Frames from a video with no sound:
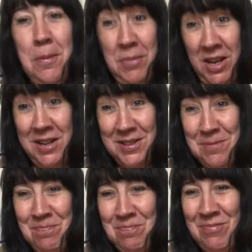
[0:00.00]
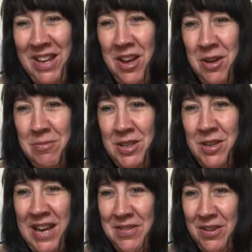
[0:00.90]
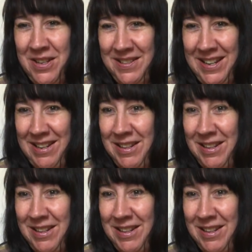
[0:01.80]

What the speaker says: but you get the idea.